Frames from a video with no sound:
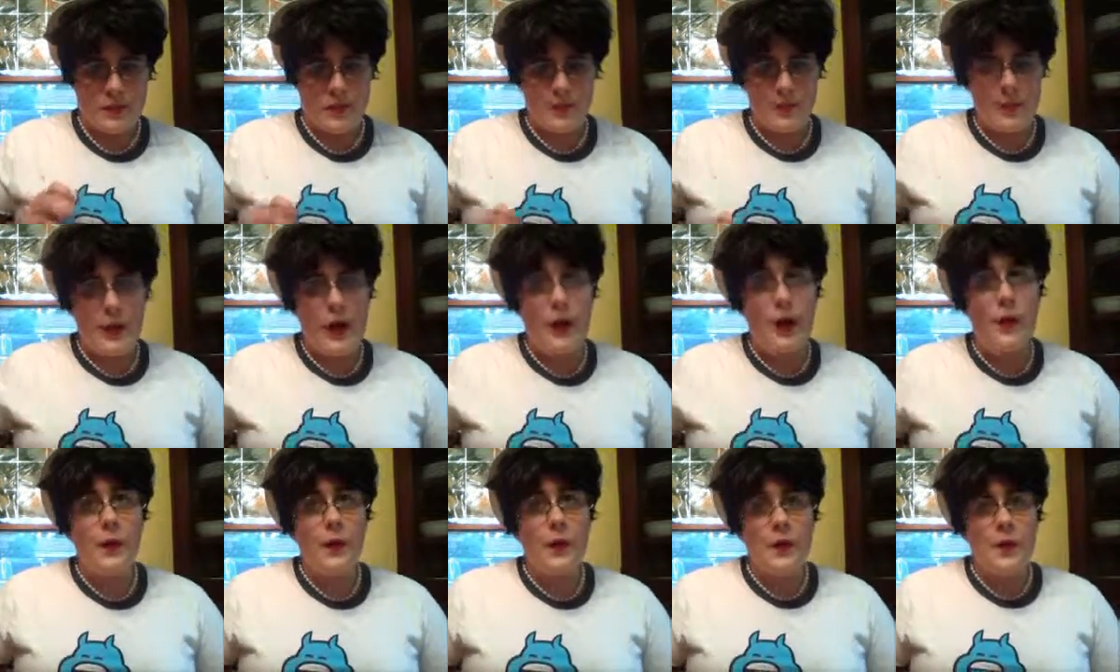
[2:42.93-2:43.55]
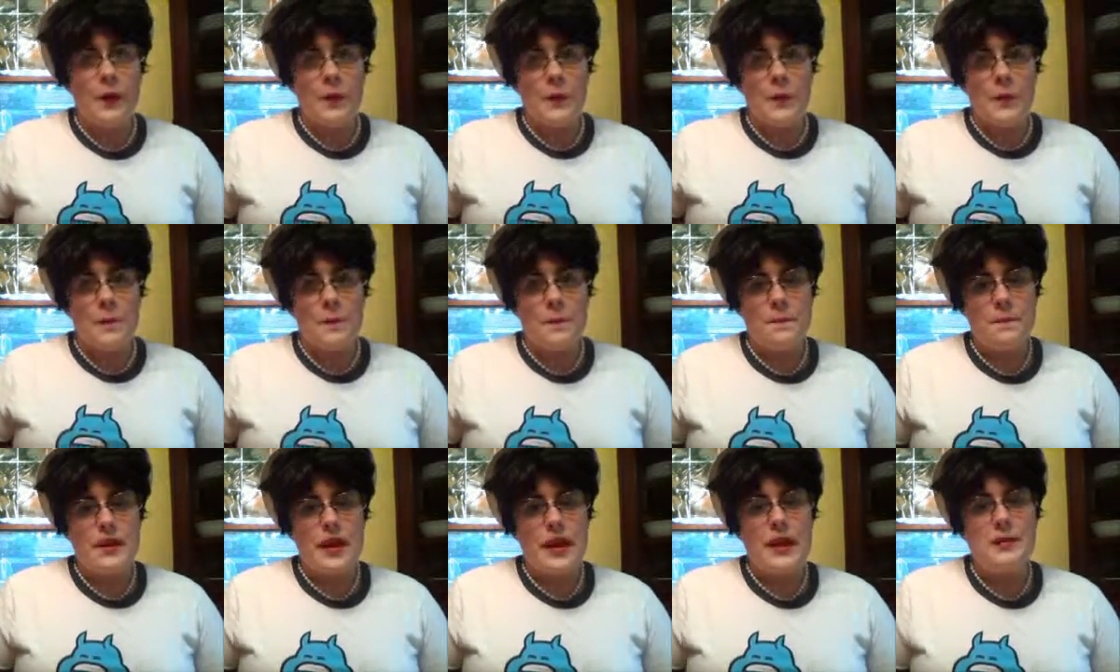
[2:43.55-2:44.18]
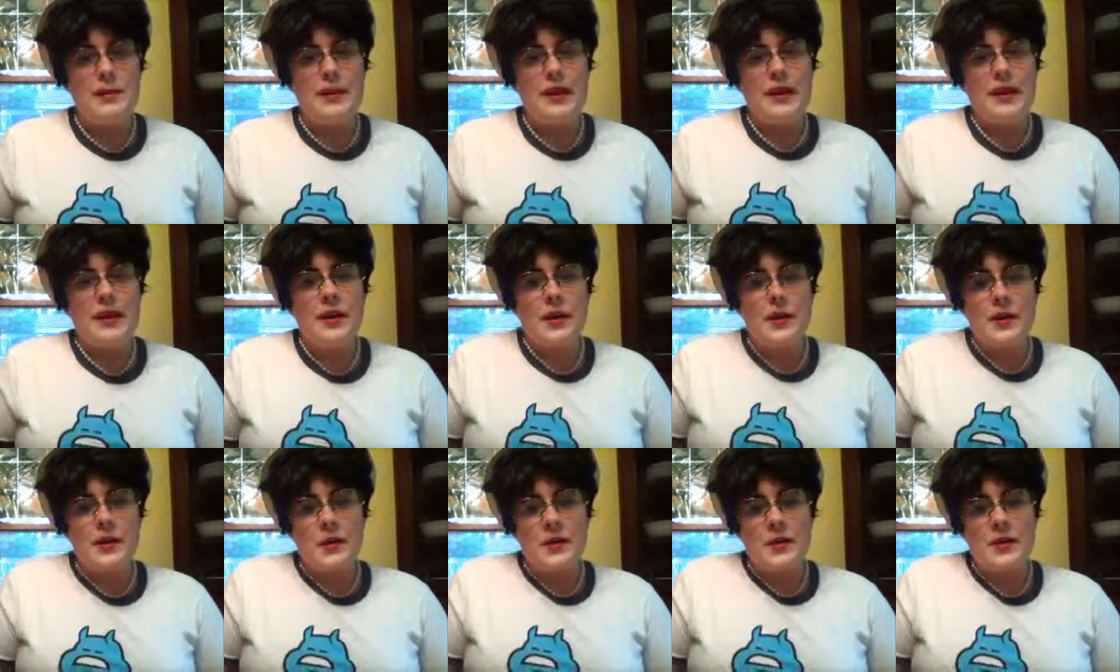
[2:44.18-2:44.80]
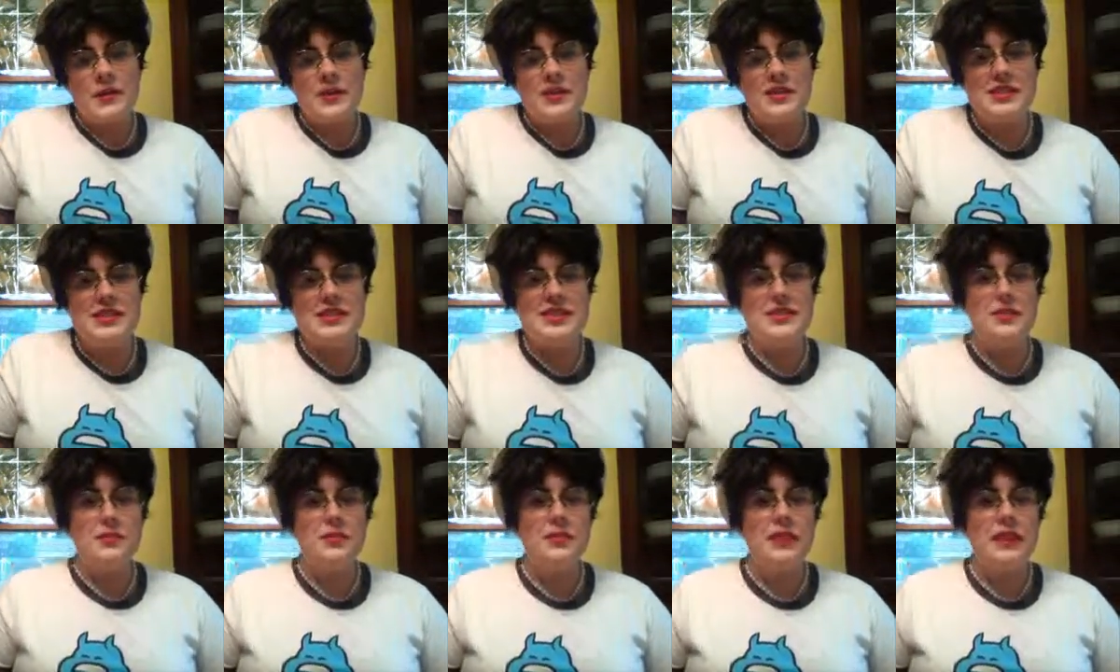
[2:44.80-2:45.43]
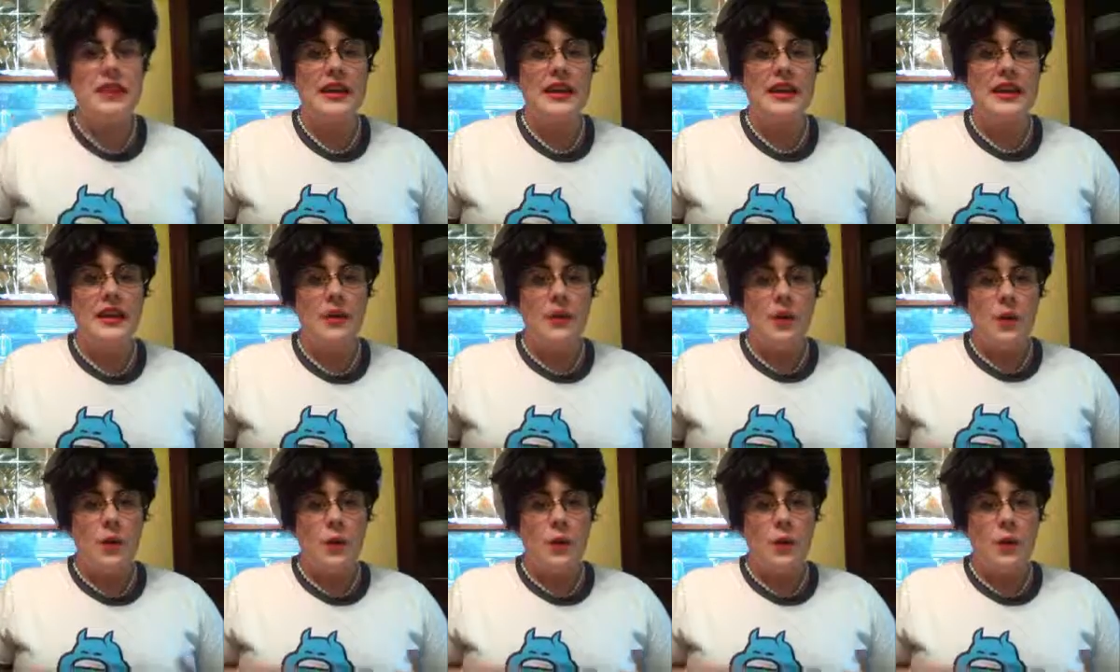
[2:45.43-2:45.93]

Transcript: Well, maybe we're just simply